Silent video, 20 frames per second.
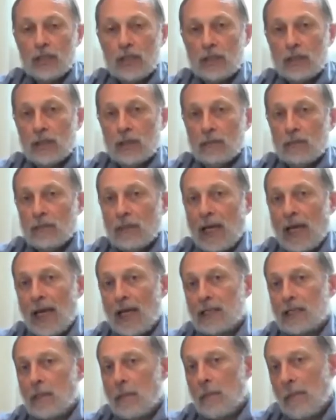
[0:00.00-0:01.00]
system
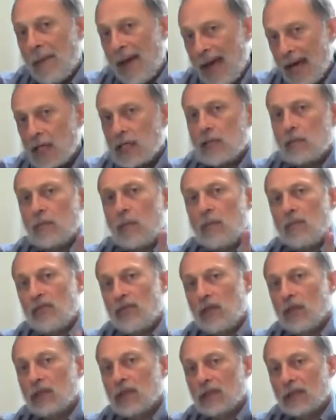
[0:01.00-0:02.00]
has a maximum
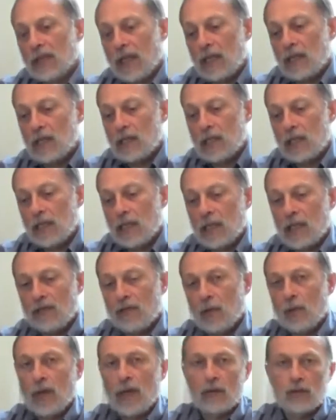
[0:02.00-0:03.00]
field intensity
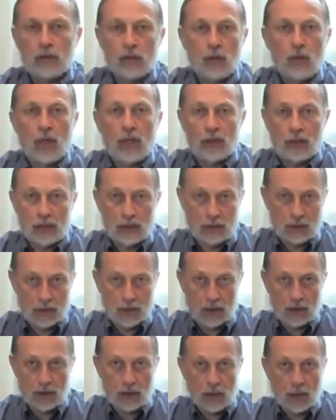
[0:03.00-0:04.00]
of around 200
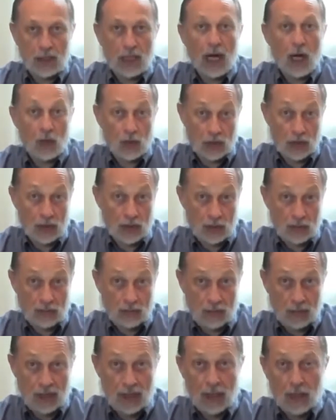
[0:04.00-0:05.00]
Gauss.
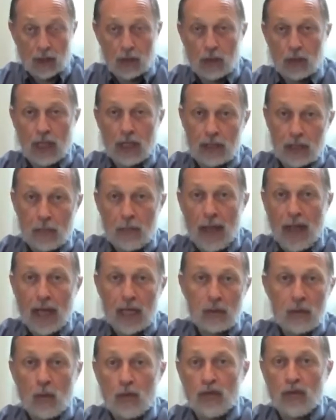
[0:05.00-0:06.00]
So that's a
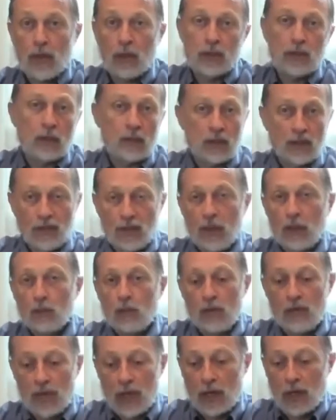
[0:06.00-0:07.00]
maximum field. Now the field
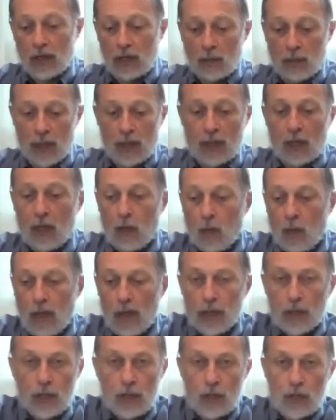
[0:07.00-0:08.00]
will vary depending on
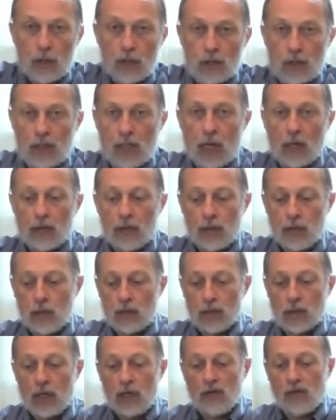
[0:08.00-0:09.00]
where you use it, how you
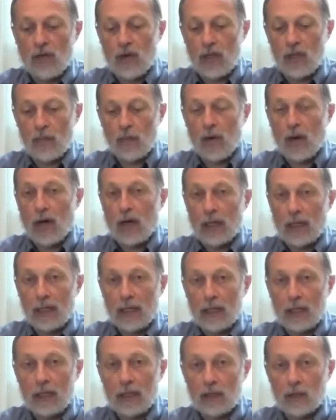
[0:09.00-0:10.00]
use it, how far the
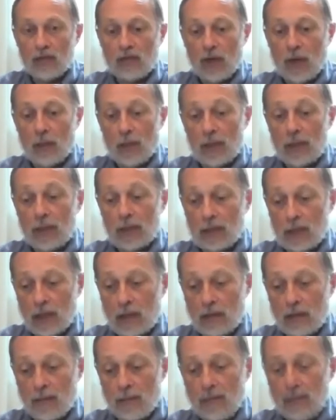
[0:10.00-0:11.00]
body is from it,
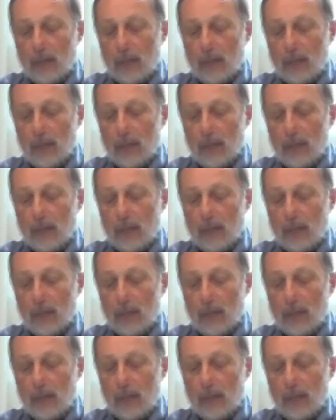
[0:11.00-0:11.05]
etc.